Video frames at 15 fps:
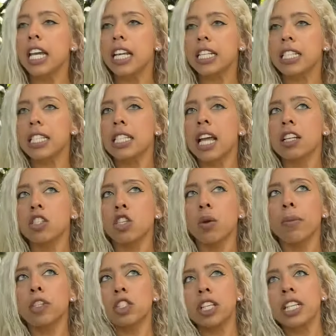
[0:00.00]
It's not so
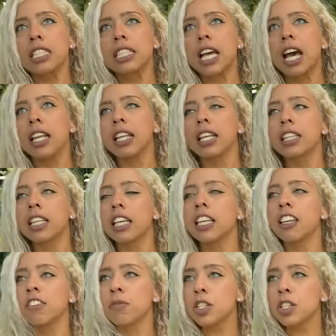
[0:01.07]
much like that. Like they gave